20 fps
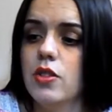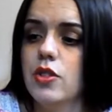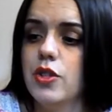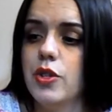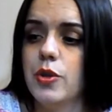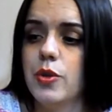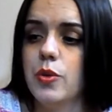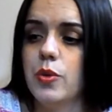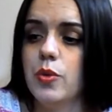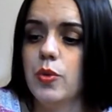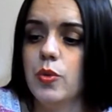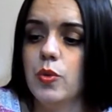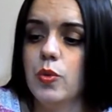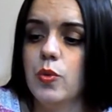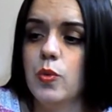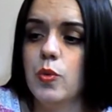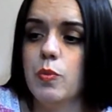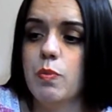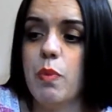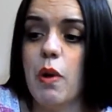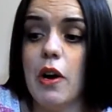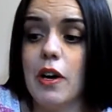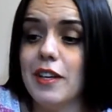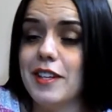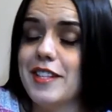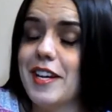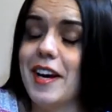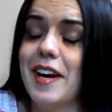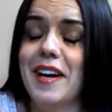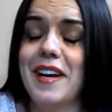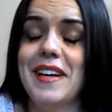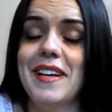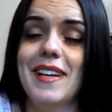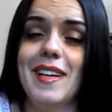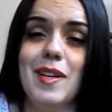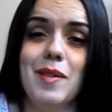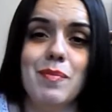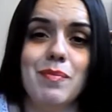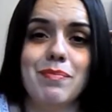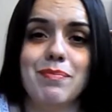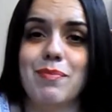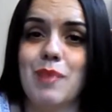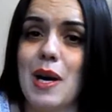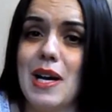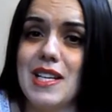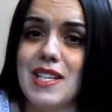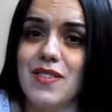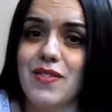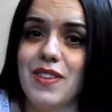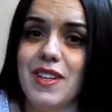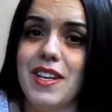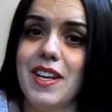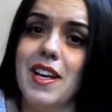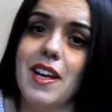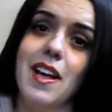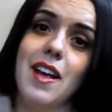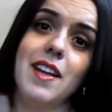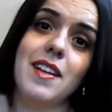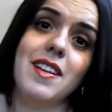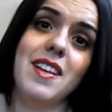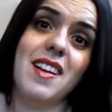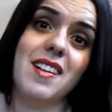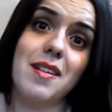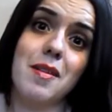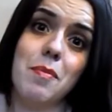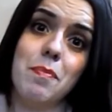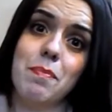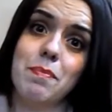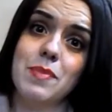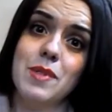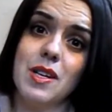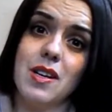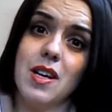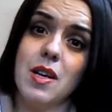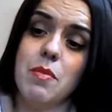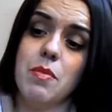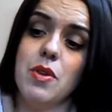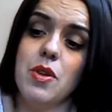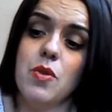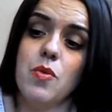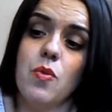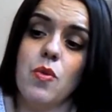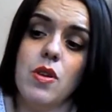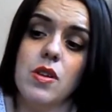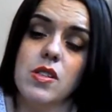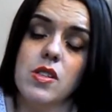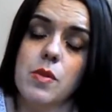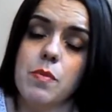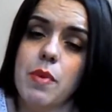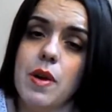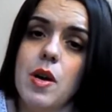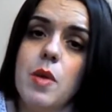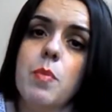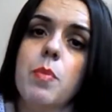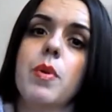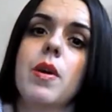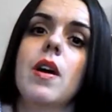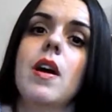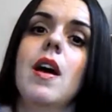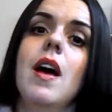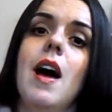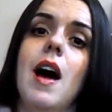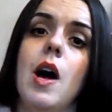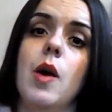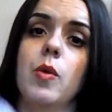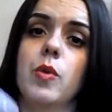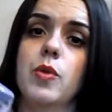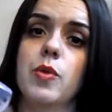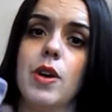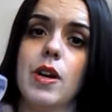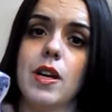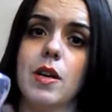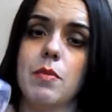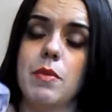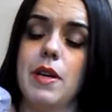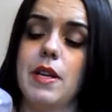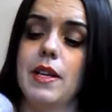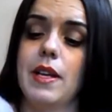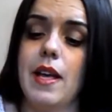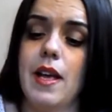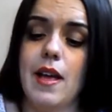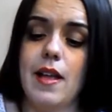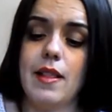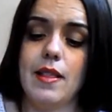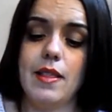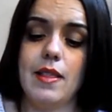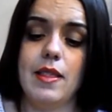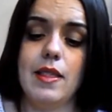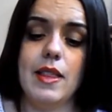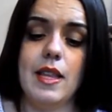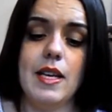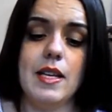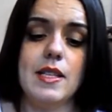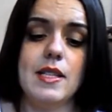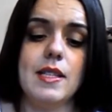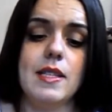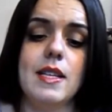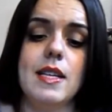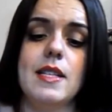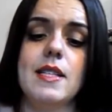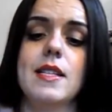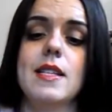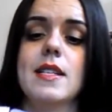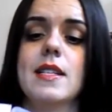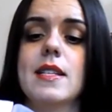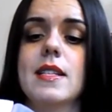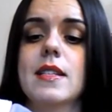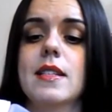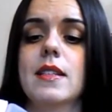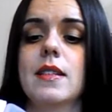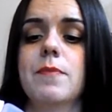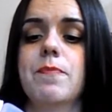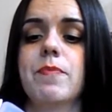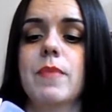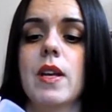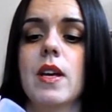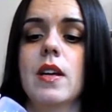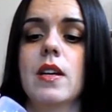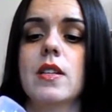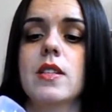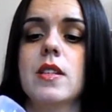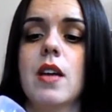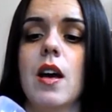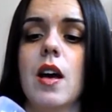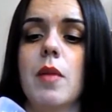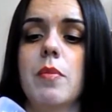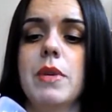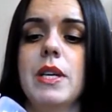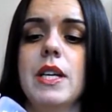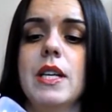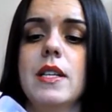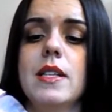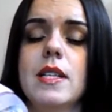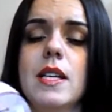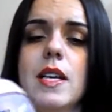do part-time breastfeeding and the other time you want to pump, I would recommend get this. This is the Tommy